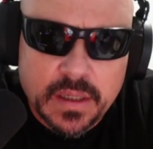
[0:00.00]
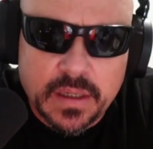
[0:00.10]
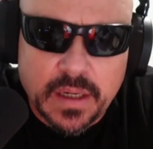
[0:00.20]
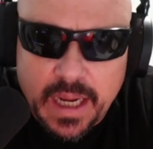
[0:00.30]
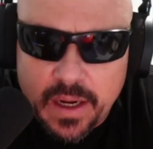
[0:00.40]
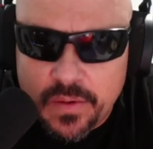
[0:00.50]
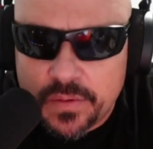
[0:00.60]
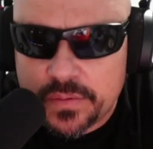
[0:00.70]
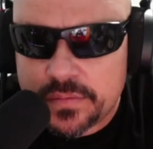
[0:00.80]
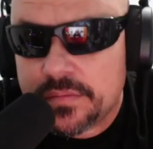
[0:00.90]
Now,
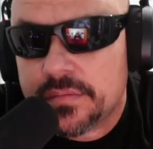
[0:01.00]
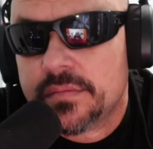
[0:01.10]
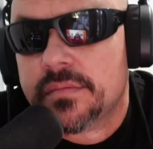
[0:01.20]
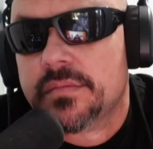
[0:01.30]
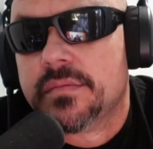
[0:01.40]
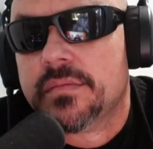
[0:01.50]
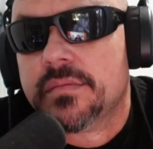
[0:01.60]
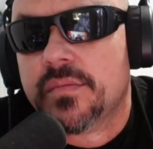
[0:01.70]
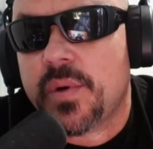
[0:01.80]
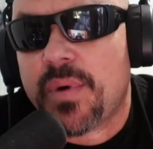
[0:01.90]

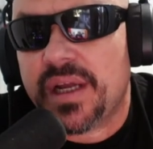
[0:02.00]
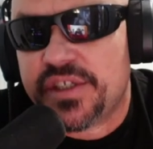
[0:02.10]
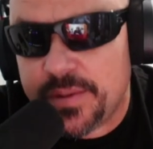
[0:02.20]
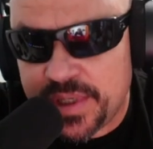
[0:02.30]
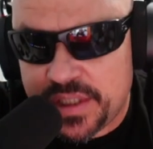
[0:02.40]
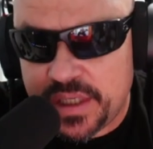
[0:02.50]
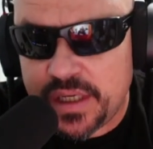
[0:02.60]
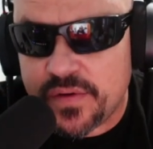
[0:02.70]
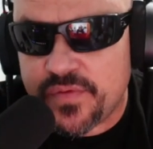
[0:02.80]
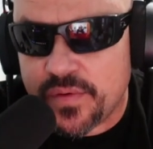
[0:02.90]
we brought Jimmy G
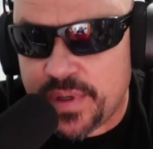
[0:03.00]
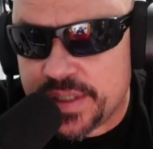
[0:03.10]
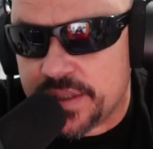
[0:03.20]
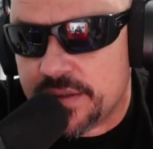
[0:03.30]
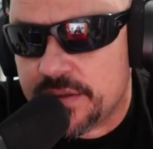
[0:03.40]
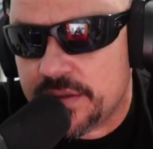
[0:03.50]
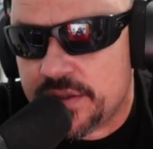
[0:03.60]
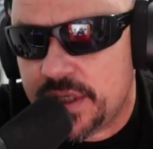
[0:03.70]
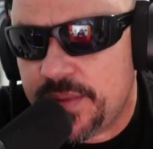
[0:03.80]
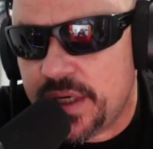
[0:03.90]
here for a reason.
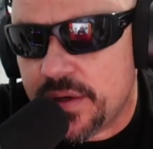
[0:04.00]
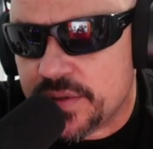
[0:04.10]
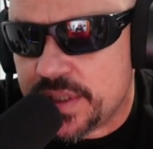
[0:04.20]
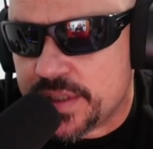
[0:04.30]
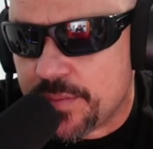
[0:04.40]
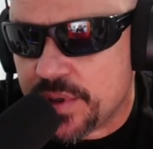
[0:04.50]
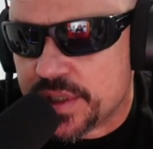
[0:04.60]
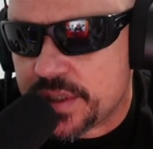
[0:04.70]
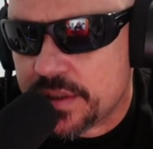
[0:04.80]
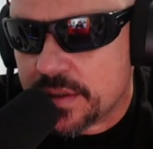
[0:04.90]
Jimmy knows he's a
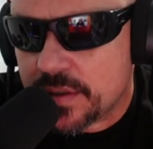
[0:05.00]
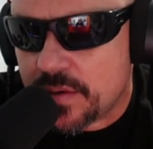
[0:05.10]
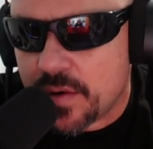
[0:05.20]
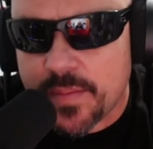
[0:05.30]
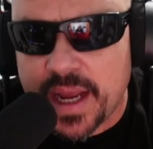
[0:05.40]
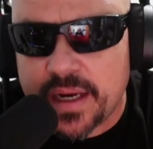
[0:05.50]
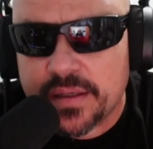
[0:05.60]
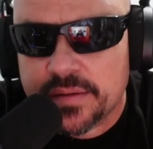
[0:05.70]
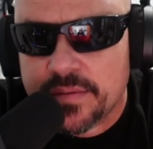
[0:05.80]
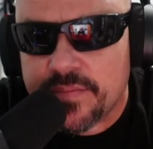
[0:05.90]
bridge quarterback.
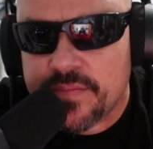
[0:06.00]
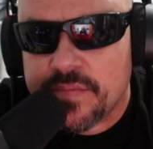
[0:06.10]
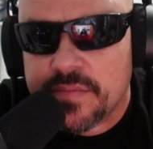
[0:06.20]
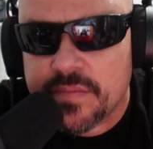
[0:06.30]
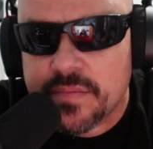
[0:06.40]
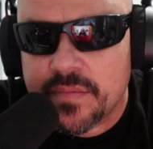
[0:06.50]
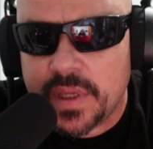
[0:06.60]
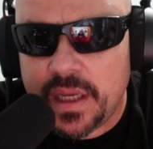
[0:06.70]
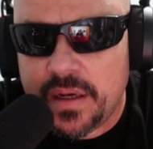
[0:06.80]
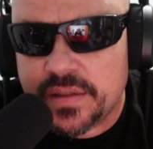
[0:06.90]

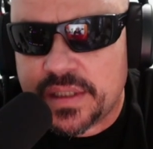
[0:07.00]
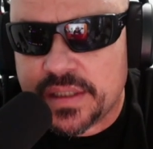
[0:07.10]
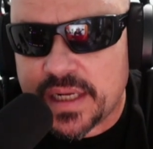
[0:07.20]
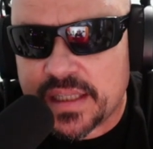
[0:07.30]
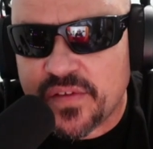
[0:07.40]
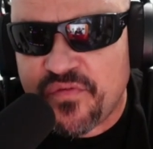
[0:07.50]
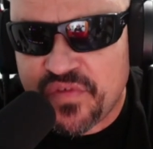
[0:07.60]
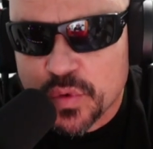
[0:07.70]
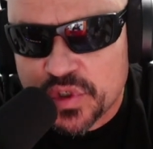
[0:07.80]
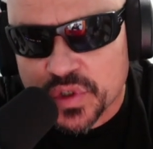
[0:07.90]
He knows he's not the
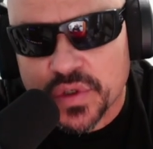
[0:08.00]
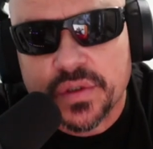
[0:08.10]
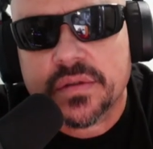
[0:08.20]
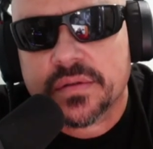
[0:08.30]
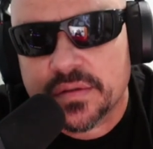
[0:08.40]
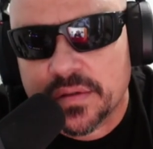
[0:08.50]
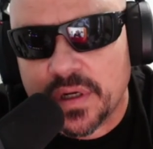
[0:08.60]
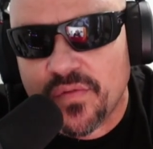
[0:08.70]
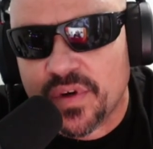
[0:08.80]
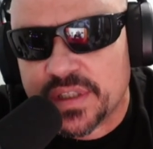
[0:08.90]
future
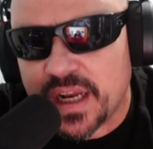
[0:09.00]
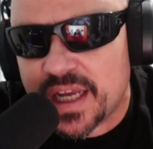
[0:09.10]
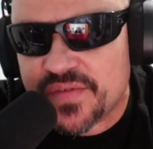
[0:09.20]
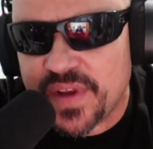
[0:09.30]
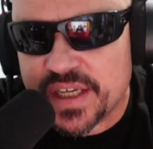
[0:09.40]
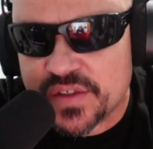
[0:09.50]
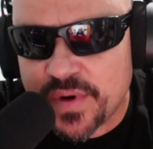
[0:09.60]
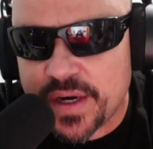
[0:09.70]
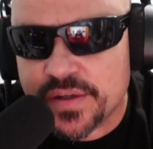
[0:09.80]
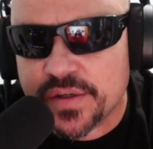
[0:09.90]
of what the Las Vegas
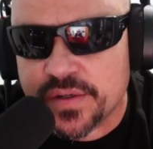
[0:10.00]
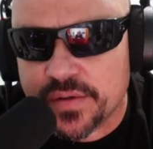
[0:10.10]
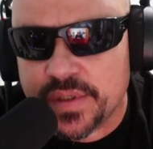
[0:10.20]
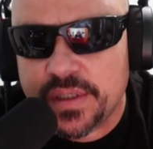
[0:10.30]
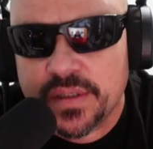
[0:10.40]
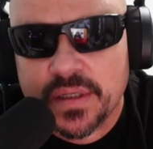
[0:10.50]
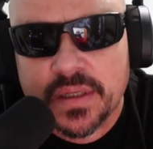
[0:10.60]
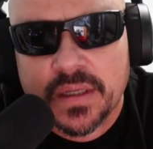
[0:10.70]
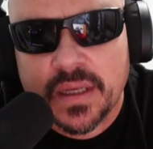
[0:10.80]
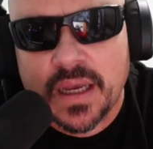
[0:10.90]
Raiders are doing.
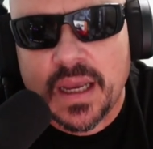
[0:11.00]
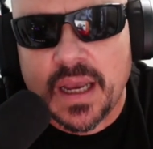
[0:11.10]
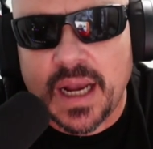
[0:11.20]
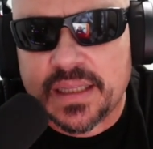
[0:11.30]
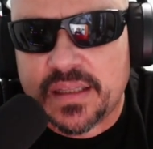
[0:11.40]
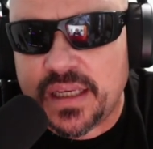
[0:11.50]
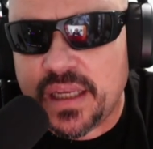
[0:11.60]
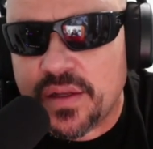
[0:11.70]
I think he